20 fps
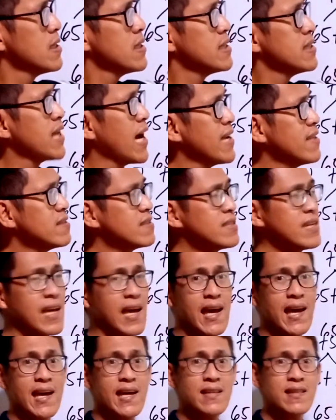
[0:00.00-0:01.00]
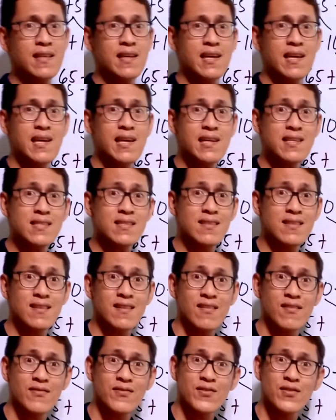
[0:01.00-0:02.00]
98 is
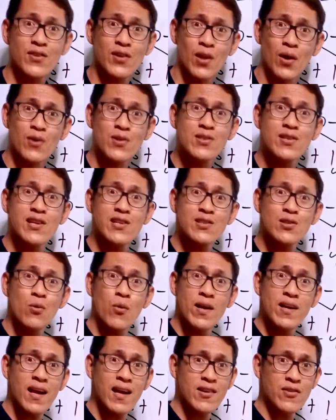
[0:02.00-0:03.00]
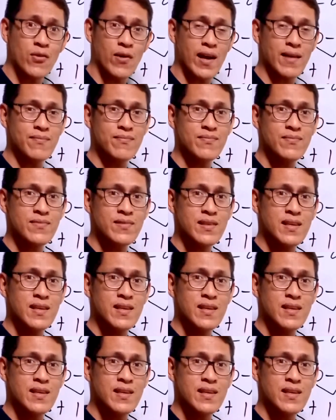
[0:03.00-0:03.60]
closer to 100.